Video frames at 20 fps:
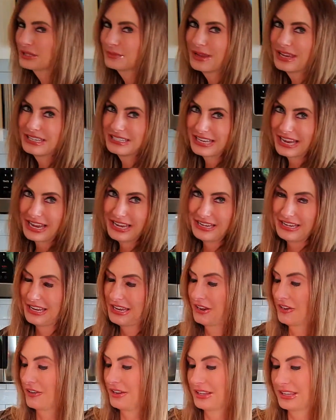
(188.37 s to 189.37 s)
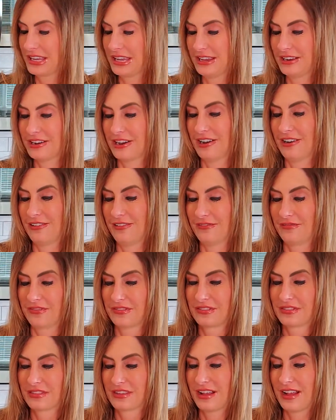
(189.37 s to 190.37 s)
maintaining on keto,
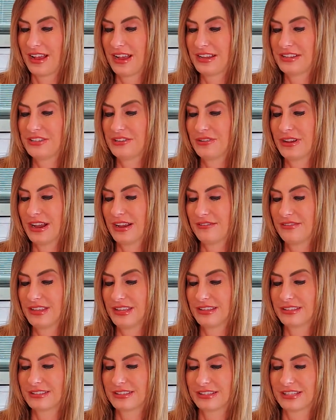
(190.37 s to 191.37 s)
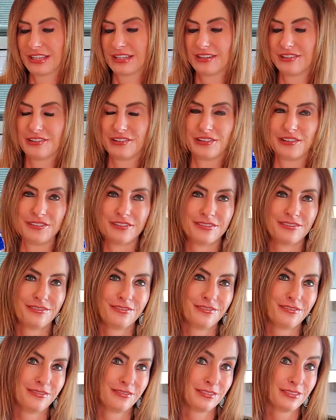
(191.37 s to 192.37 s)
I do have these little
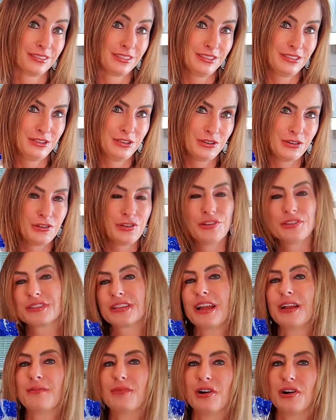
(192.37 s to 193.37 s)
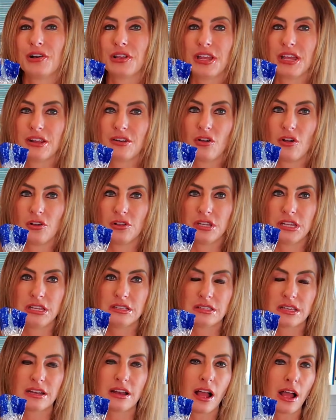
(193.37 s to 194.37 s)
noodles I bought at Aldi's,
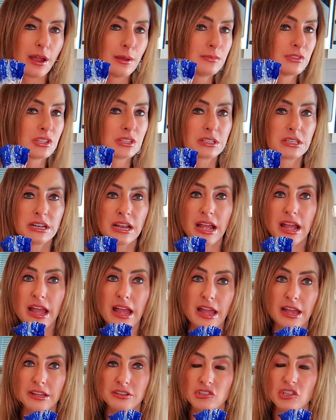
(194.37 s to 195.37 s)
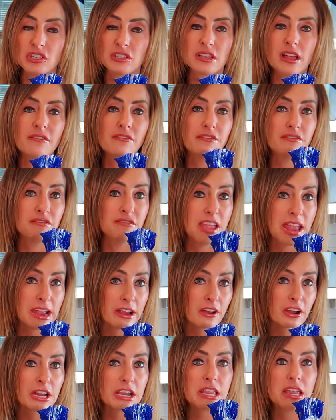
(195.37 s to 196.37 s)
and I'm just gonna add just a
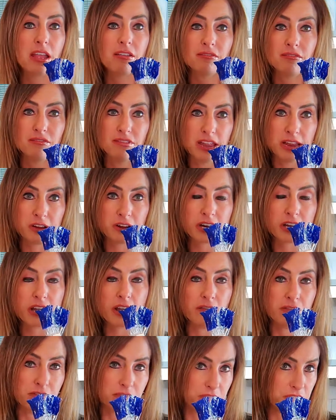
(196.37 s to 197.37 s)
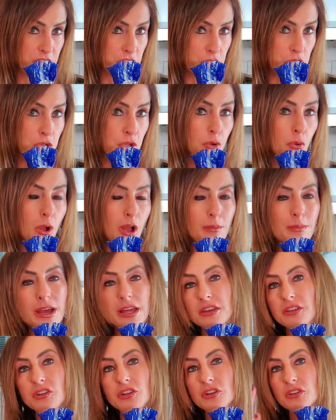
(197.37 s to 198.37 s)
very, very few amount
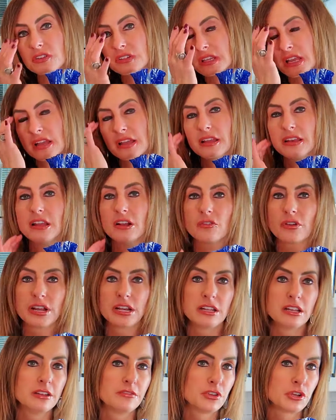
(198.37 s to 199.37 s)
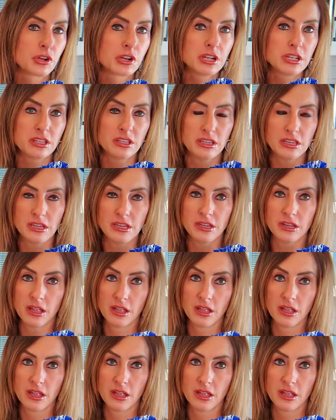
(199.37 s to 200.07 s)
of noodles. Now granted, if you're cooking